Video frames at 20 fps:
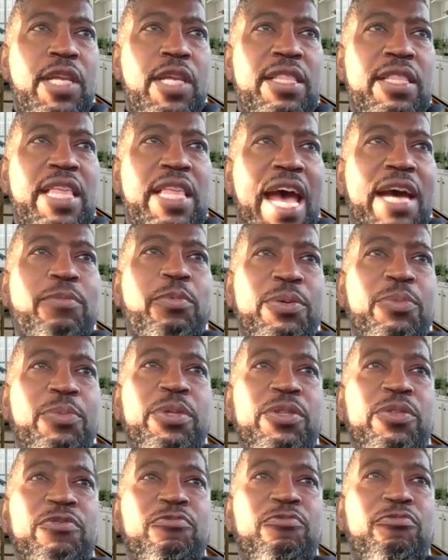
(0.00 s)
that one
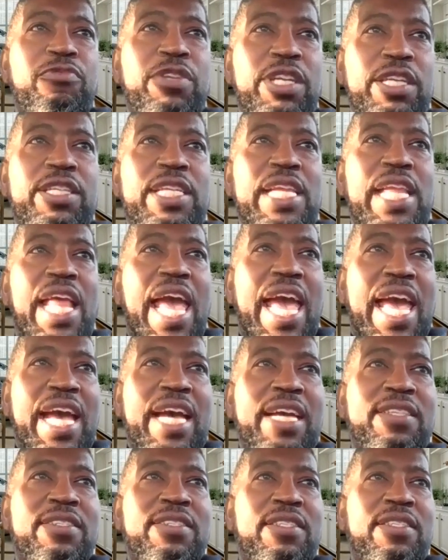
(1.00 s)
was written
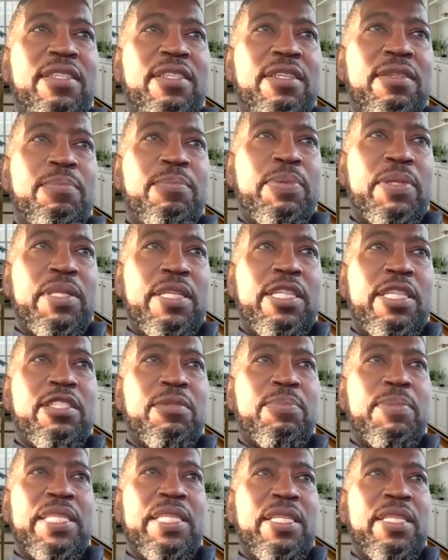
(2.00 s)
as the
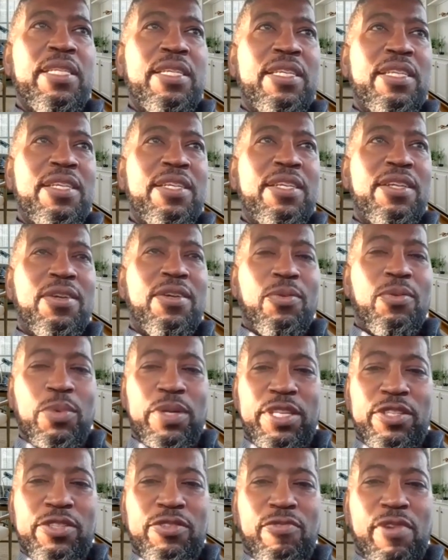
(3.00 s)
policeman
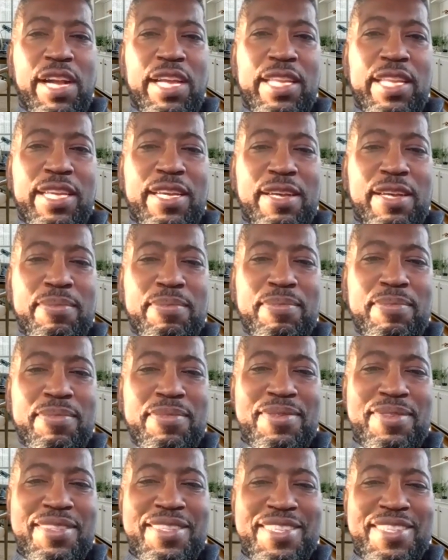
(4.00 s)
was writing up
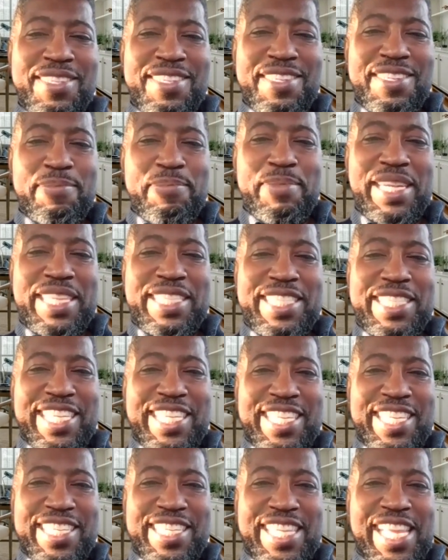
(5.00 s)
my
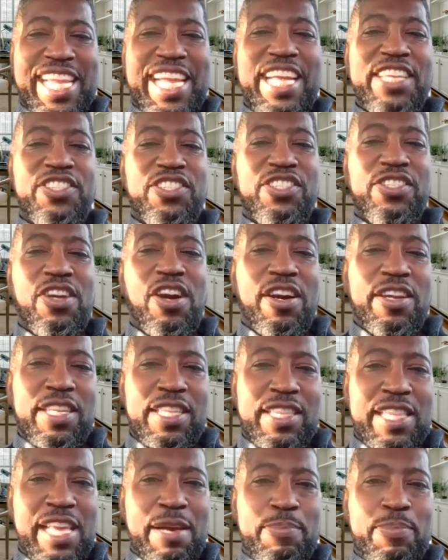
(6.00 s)
ticket. Like I
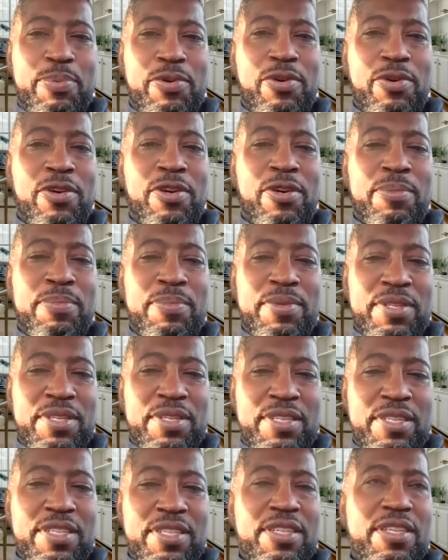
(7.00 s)
started that poem
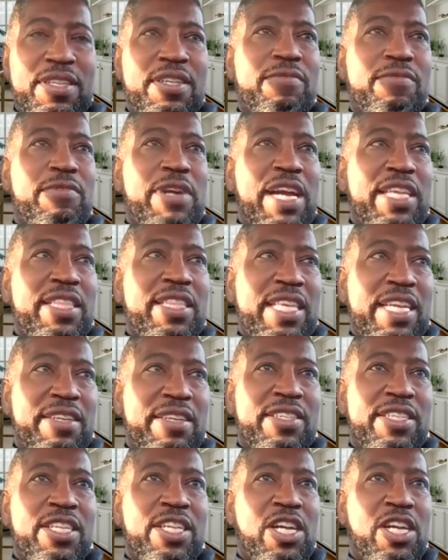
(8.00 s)
right there
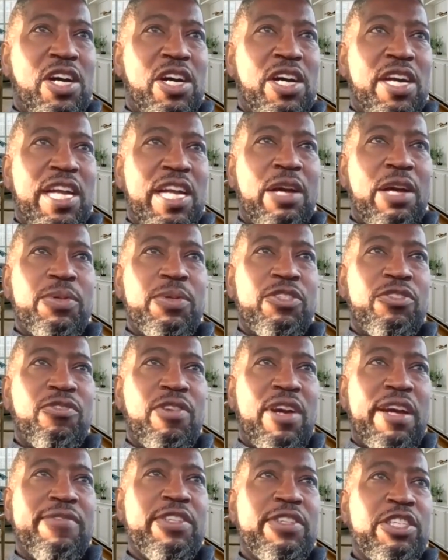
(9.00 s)
in the car. I was
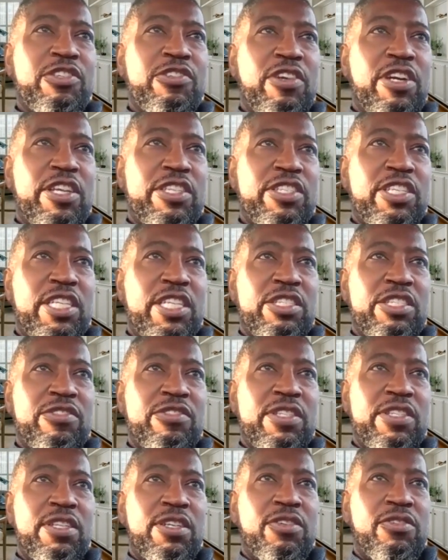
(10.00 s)
driving cross
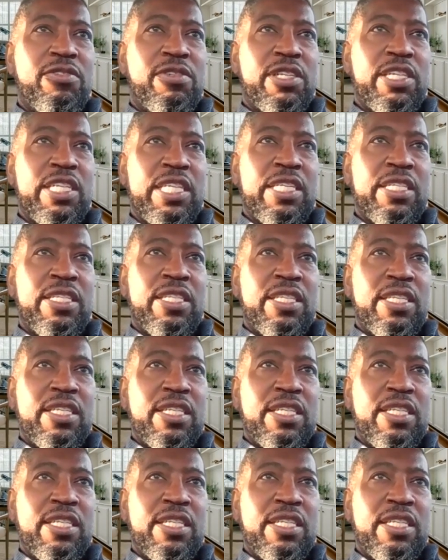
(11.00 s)
country to Oregon